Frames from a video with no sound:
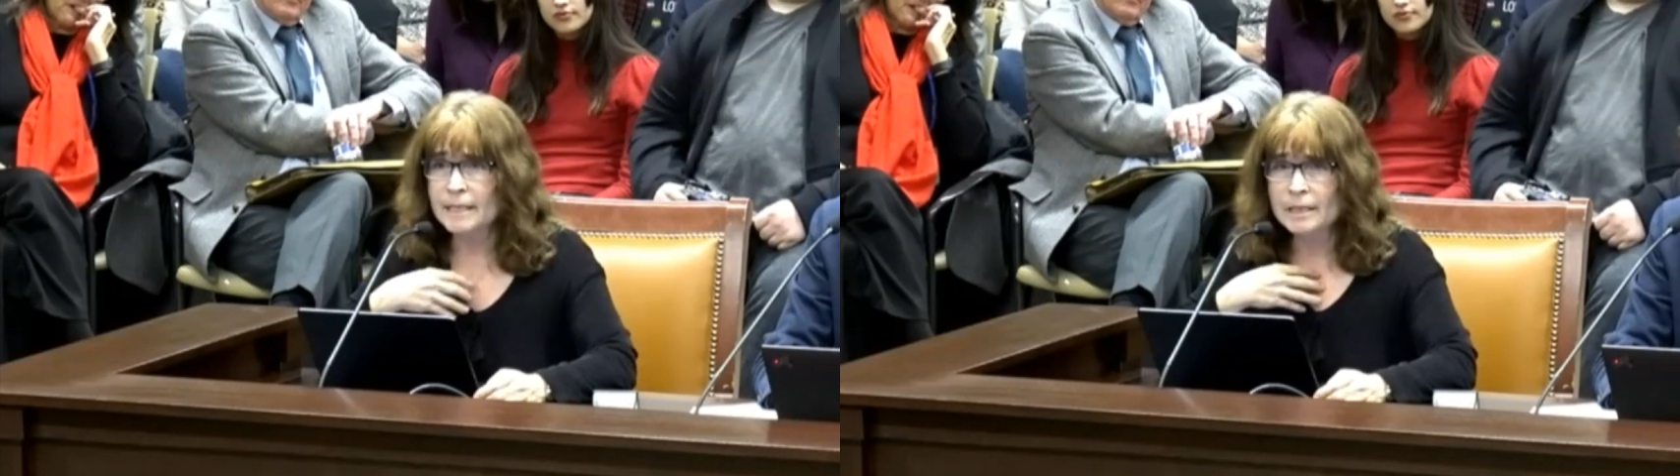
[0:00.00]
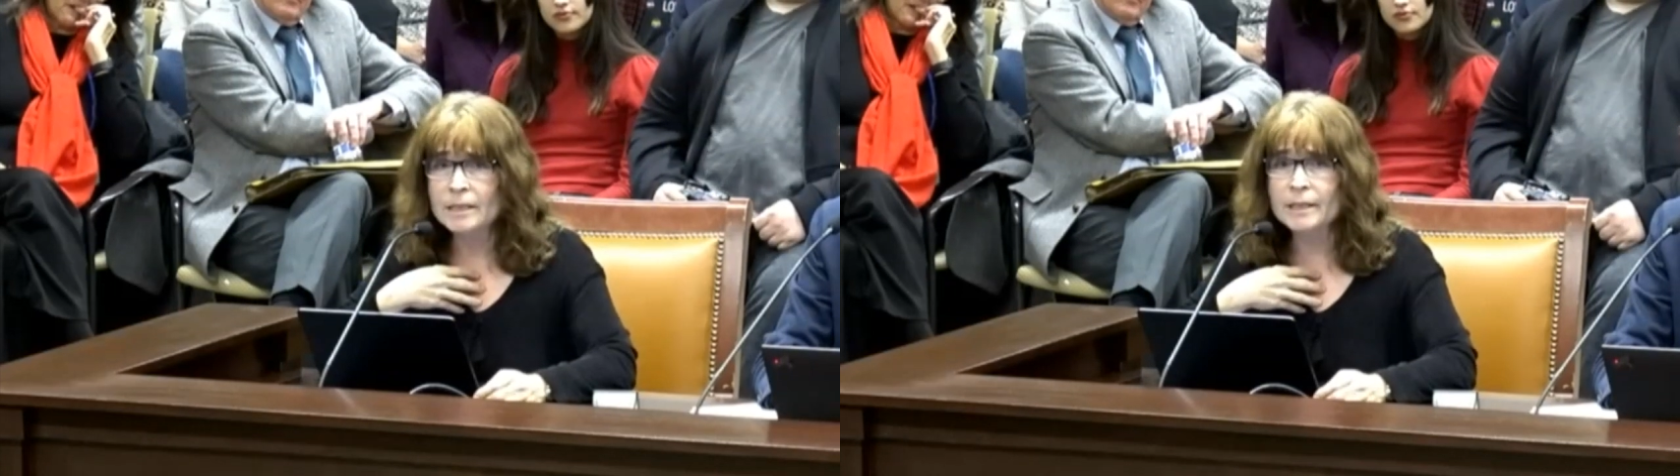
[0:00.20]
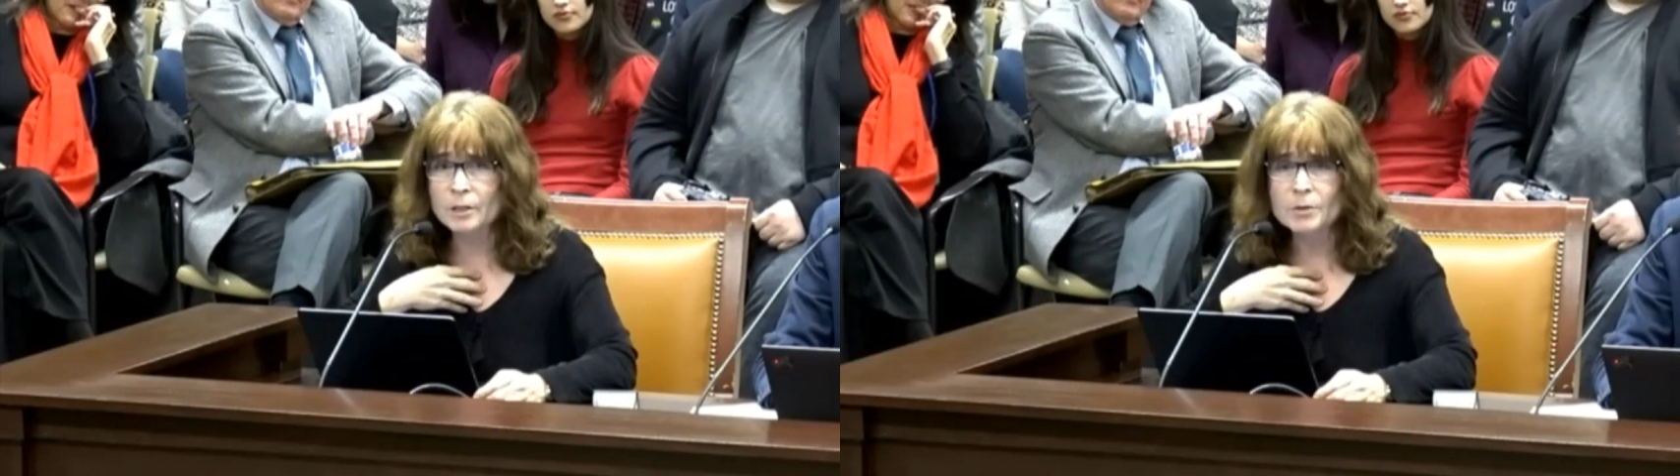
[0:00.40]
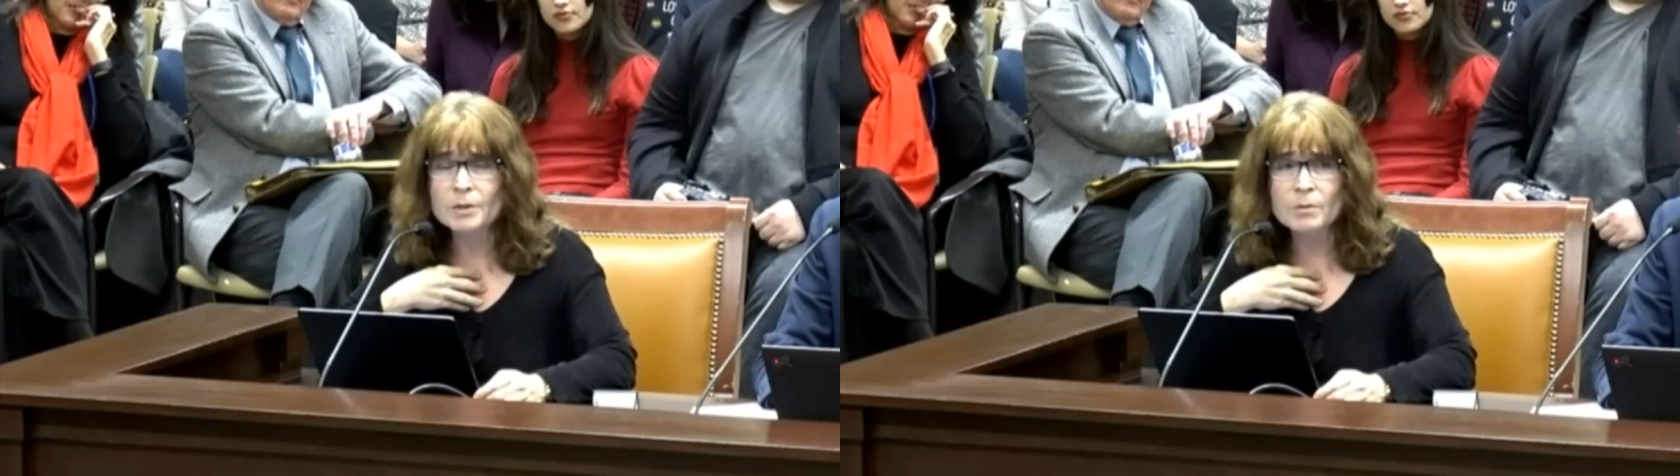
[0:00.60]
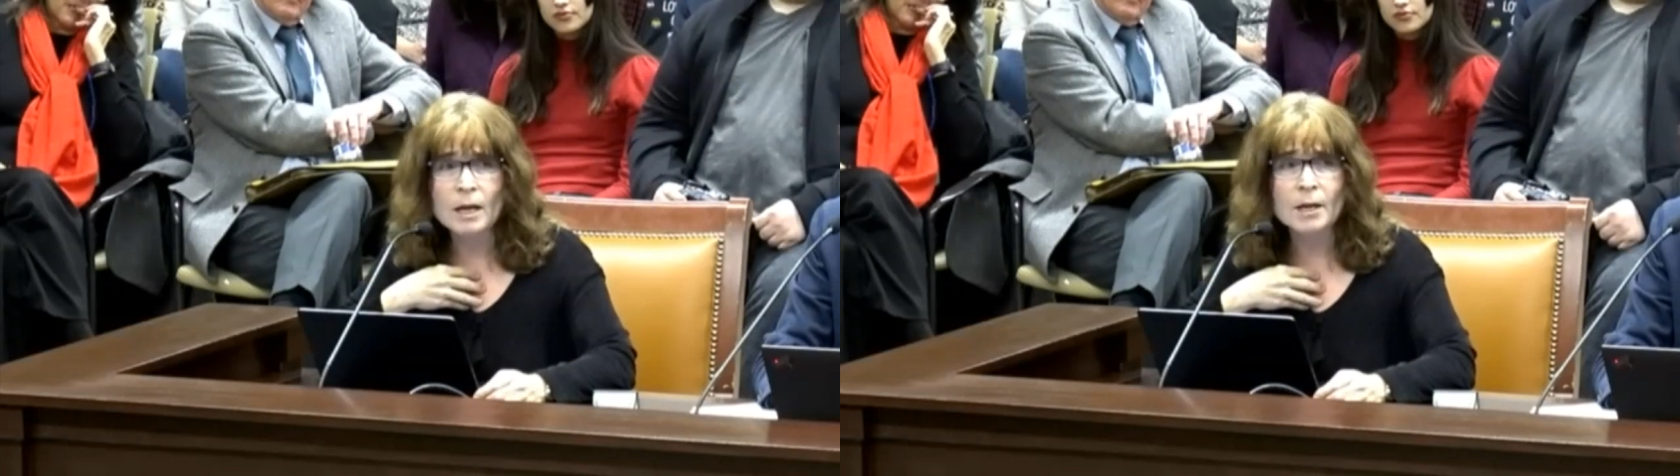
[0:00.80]
killing who
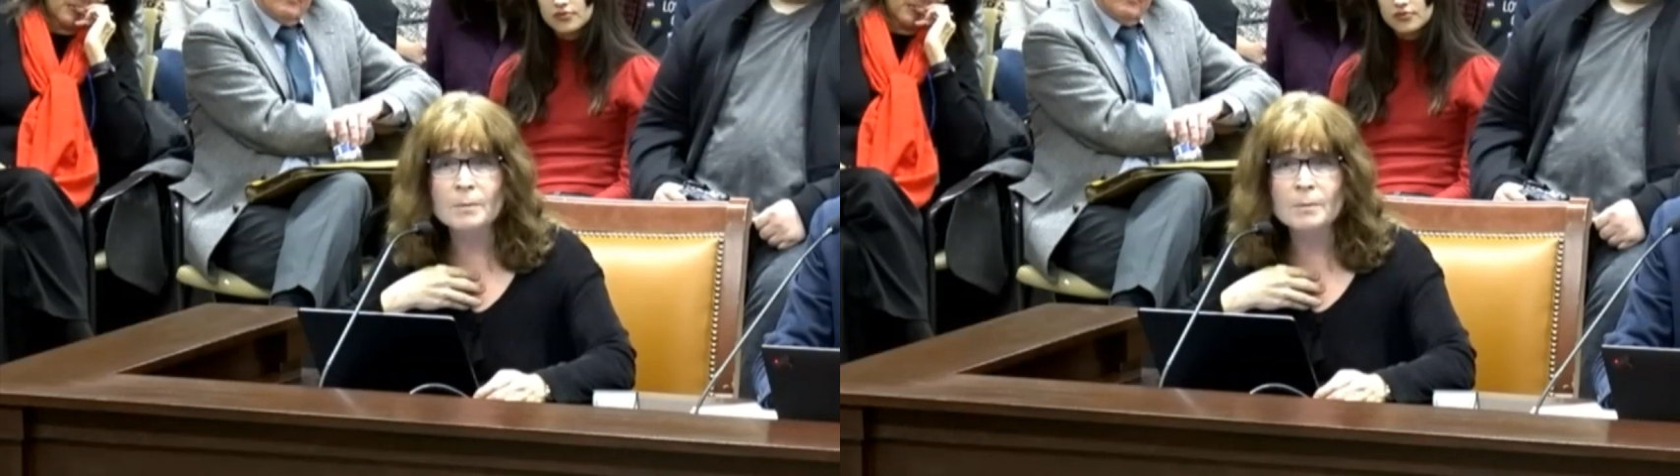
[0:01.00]
you are